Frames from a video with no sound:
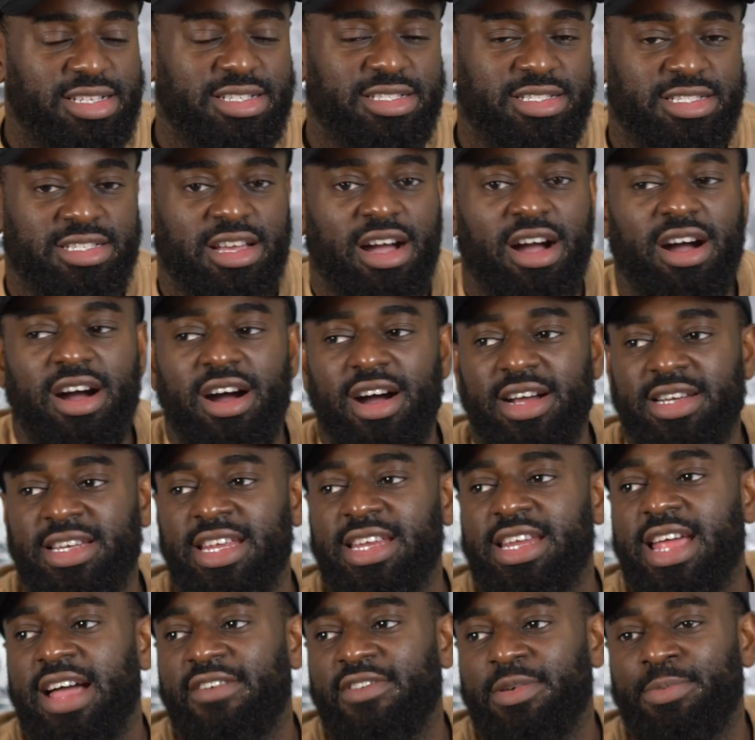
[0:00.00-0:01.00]
Zaha
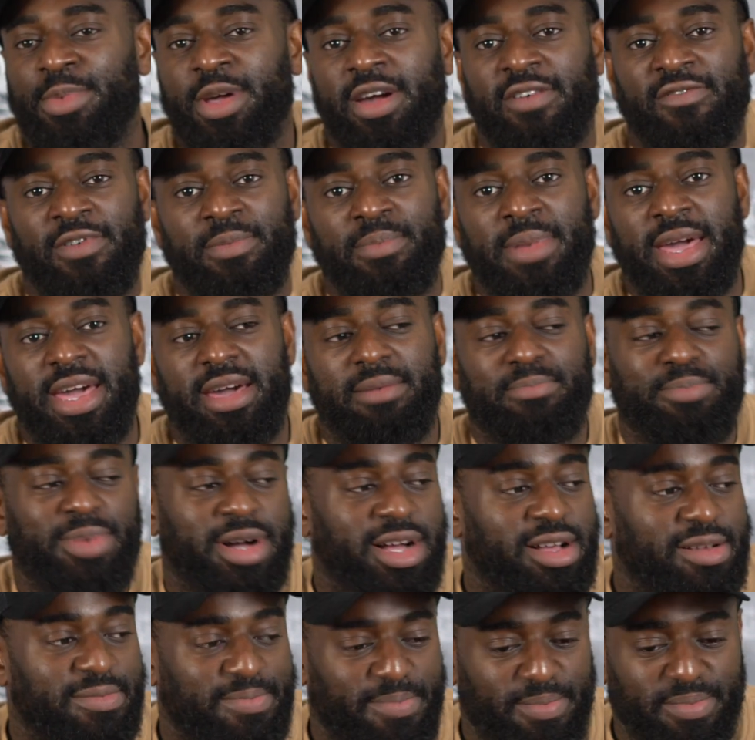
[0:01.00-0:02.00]
did have a bit of a mare,
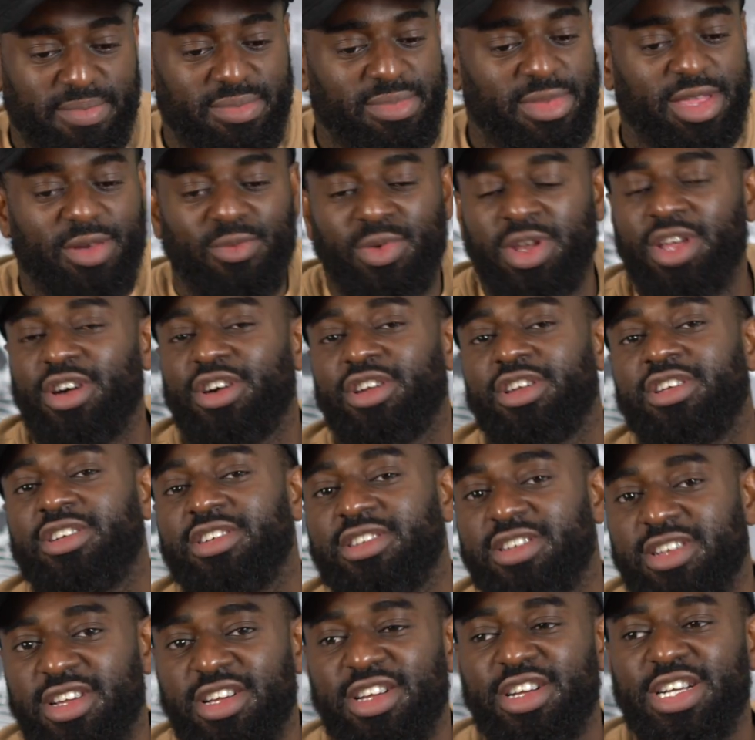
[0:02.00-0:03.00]
but we're not
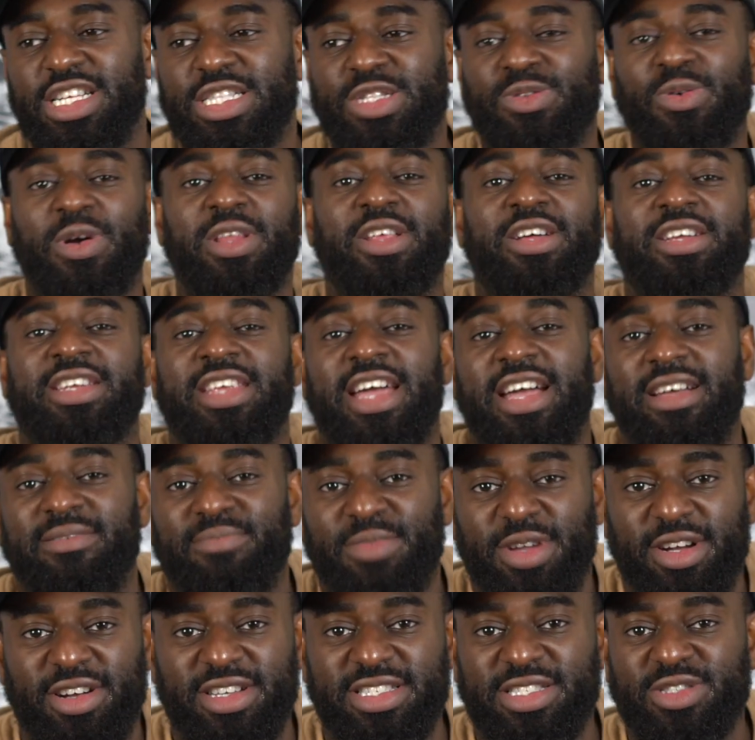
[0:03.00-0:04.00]
gonna dwell on that
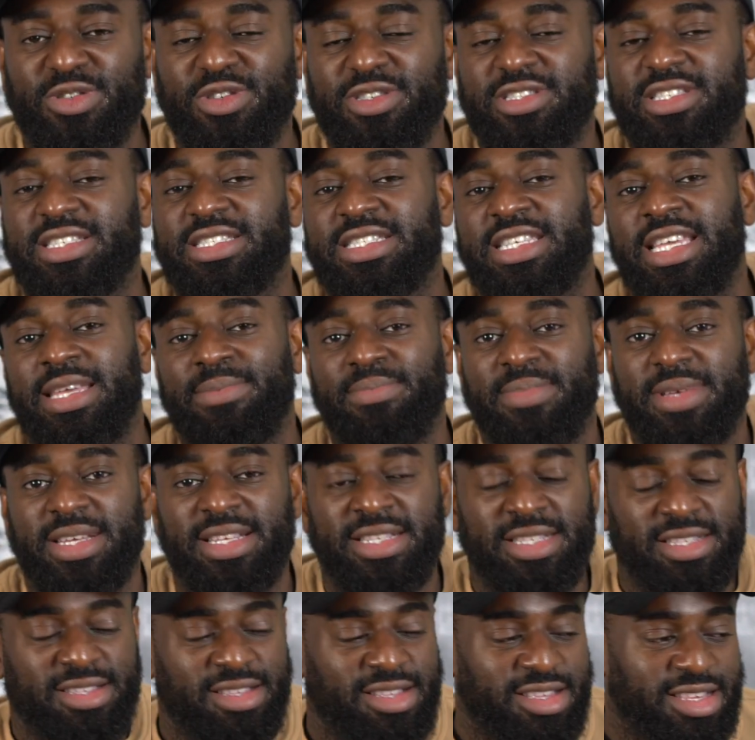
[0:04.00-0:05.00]
because it's good to see him
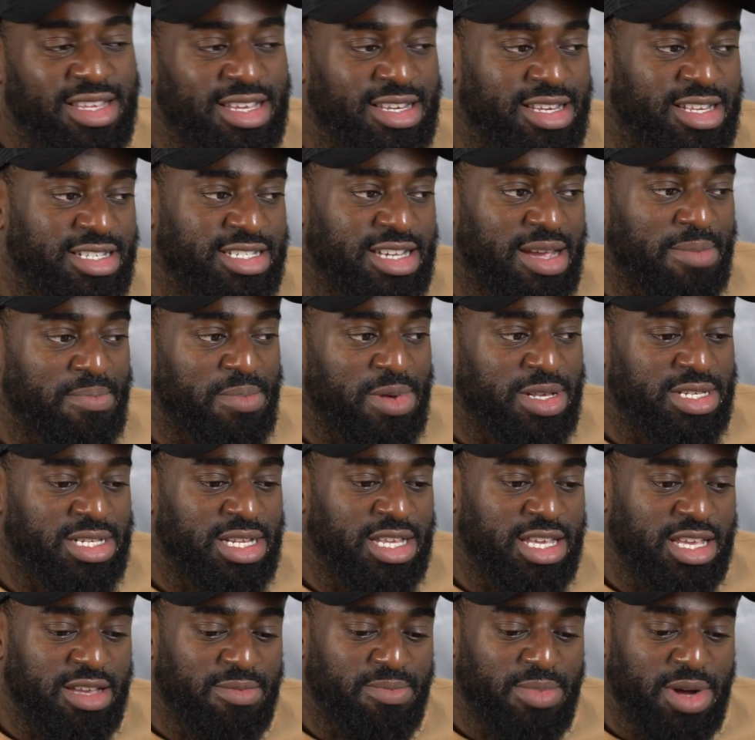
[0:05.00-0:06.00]
in, in the Champions
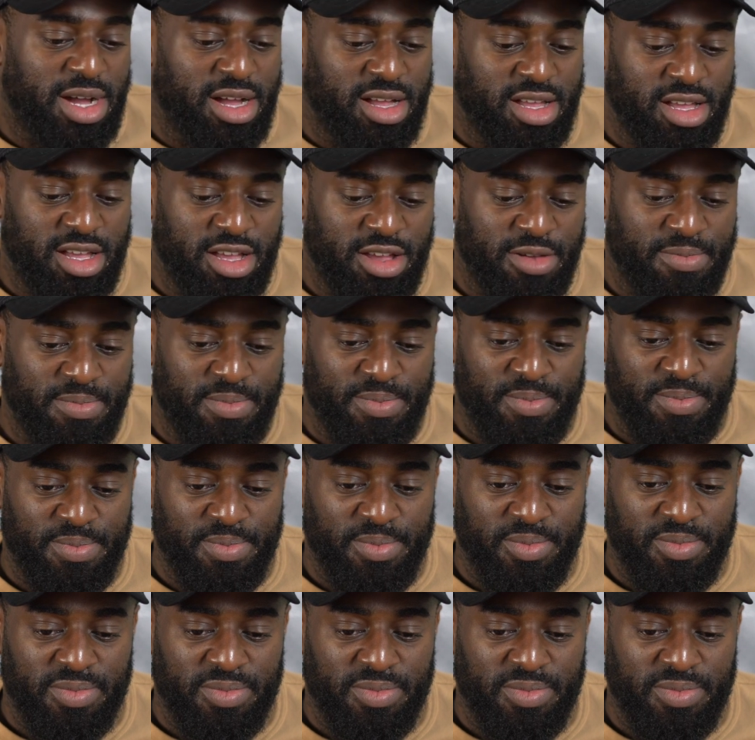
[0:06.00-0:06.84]
League. But um,